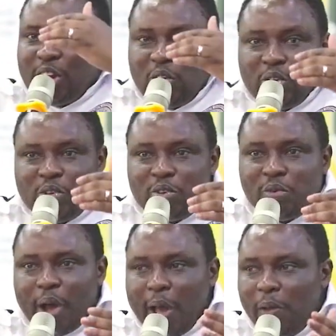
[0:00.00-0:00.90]
technologies
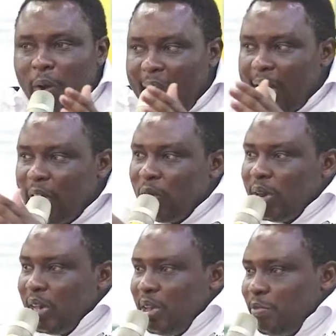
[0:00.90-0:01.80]
of how you
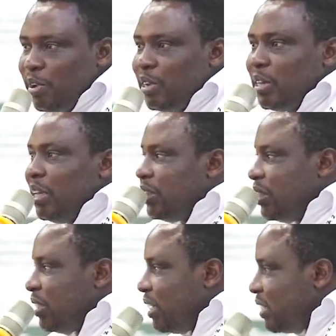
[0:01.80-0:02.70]
handle the different
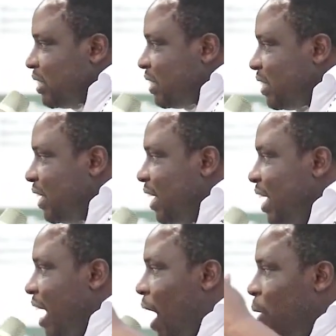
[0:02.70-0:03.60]
diseases,
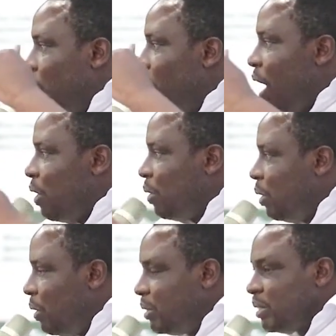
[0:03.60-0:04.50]
how you
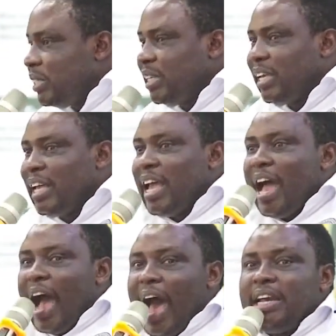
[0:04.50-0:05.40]
diagnose,
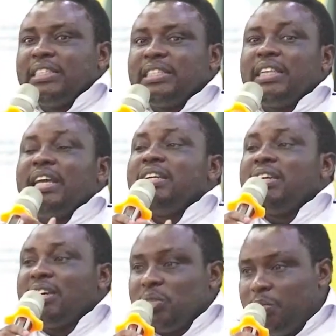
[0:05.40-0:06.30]
and sell
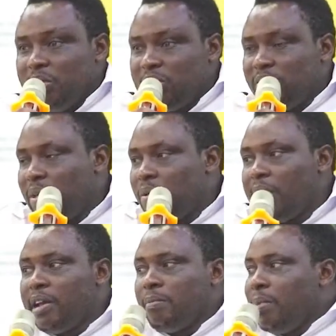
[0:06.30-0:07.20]
it expensively. You
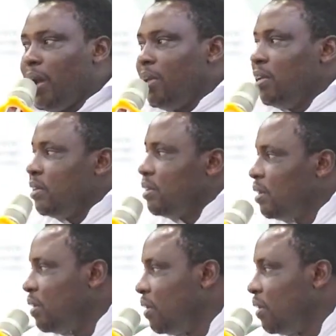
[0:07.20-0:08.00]
can't buy it